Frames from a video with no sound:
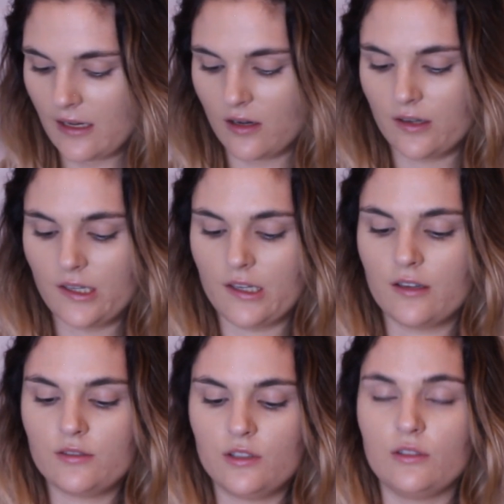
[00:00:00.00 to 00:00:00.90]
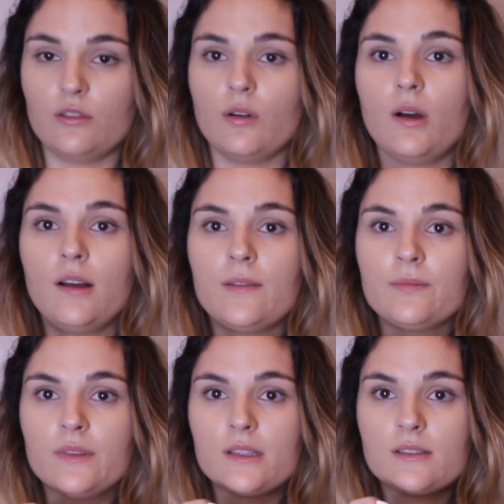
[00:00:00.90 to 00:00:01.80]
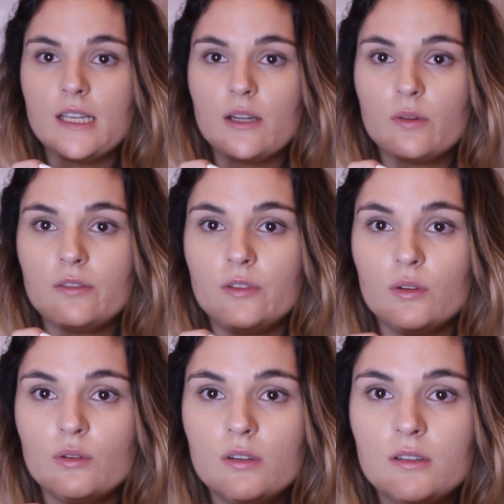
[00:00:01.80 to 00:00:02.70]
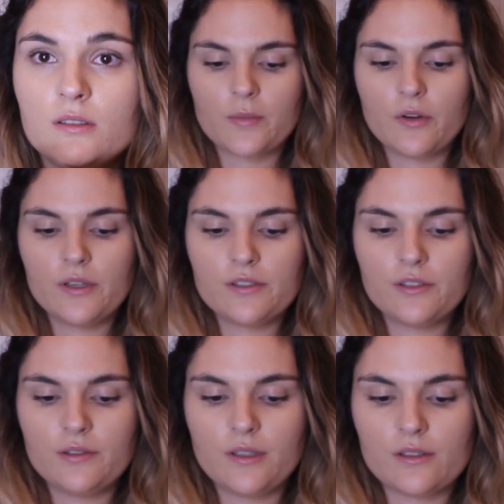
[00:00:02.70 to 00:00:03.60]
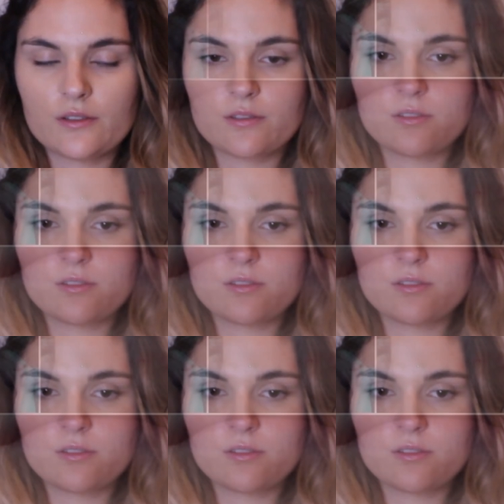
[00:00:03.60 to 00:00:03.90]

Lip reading: on here to take with food. I'm going to insert